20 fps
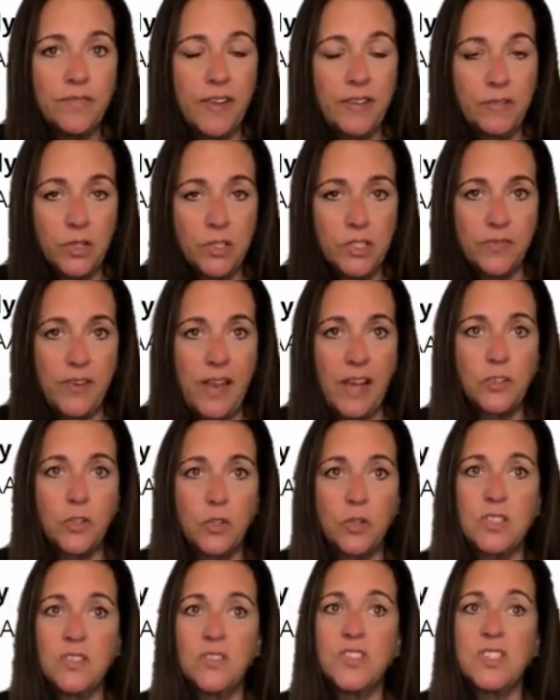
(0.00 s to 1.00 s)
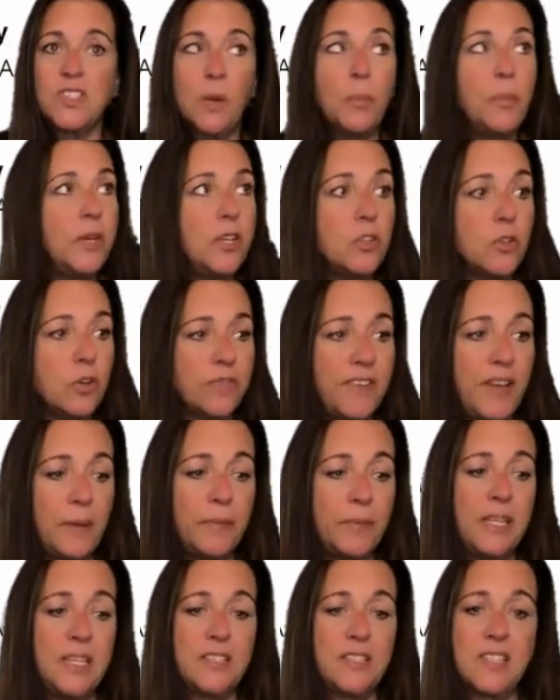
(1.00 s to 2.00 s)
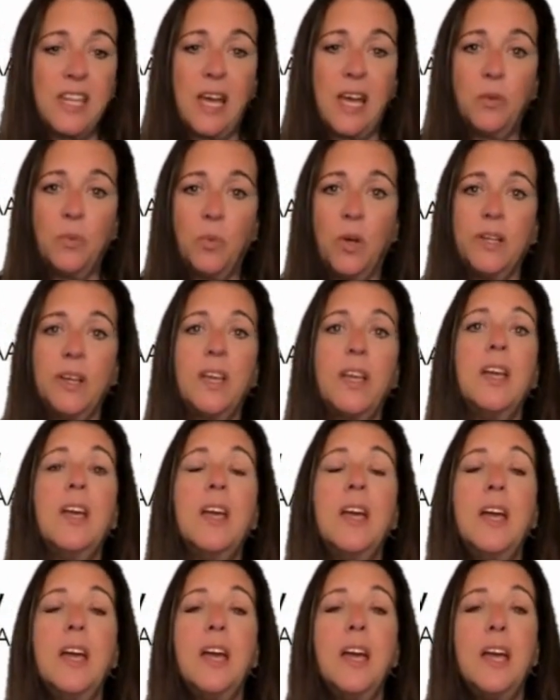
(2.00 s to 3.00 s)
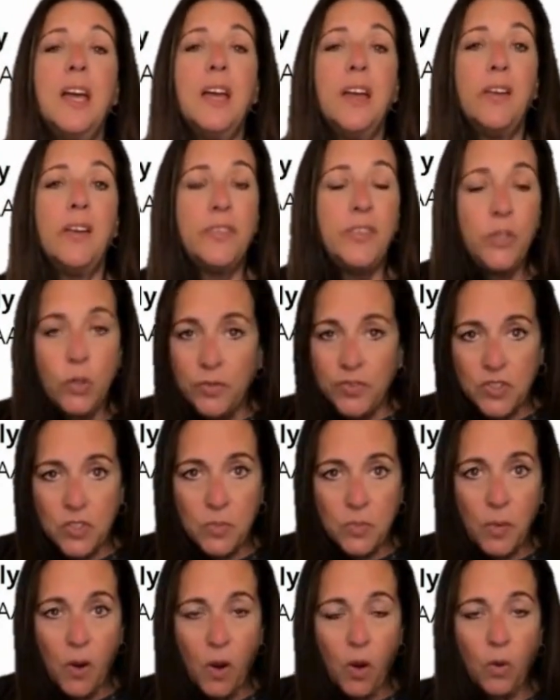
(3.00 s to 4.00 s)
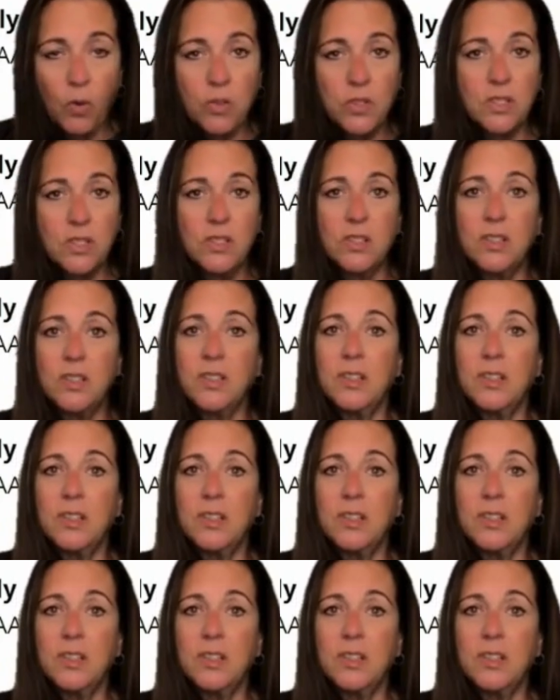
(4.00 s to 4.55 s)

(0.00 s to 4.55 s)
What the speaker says: risk factors, if someone in your family has had one, if you've smoked,